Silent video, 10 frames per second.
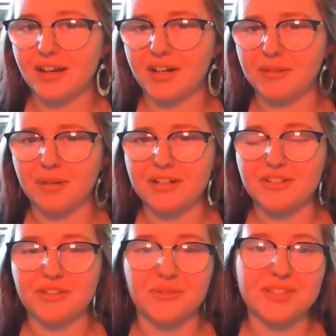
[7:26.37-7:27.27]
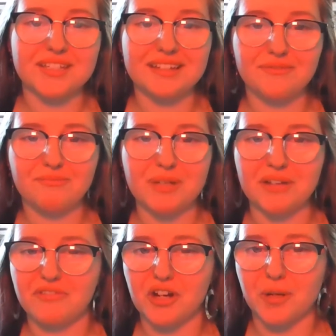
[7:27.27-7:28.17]
I just don't see it
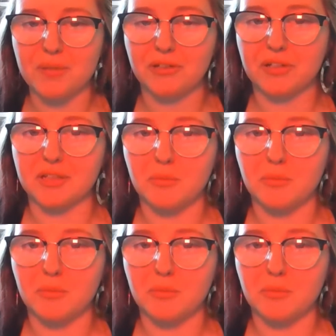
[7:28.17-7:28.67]
being very appealing